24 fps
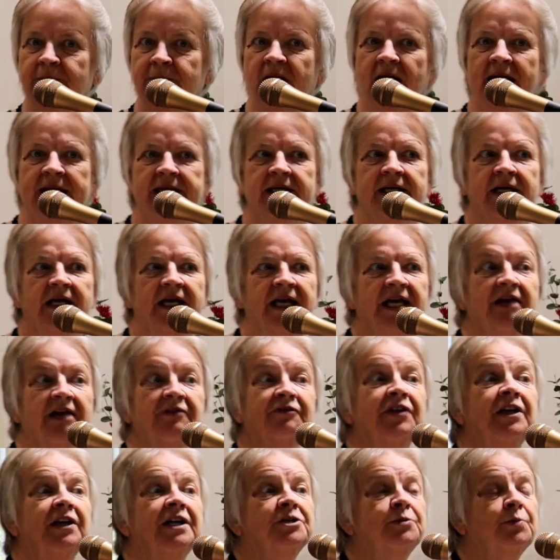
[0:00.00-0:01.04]
But
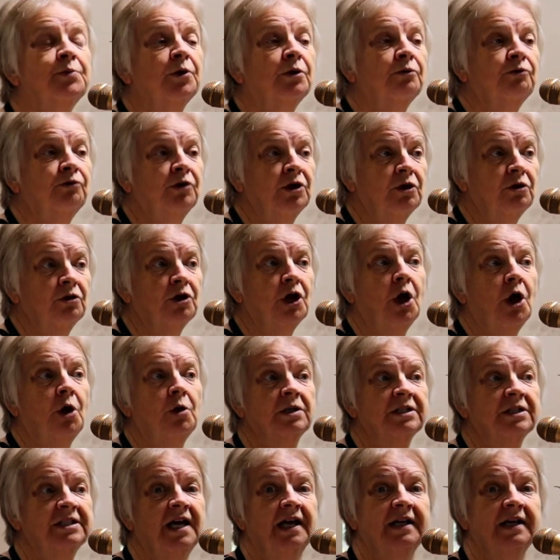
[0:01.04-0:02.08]
if these were real
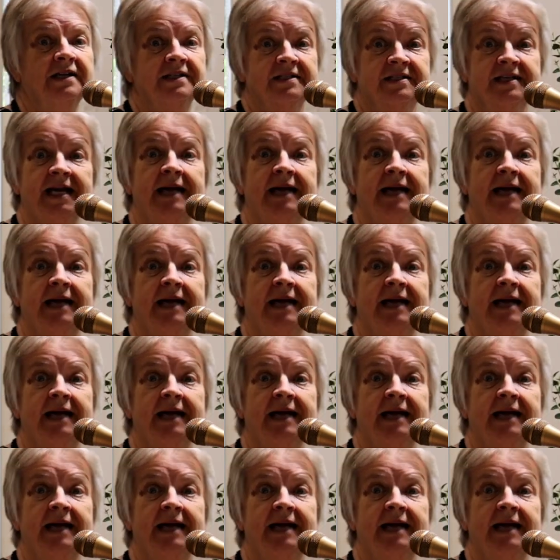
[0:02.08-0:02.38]
gold nuggets,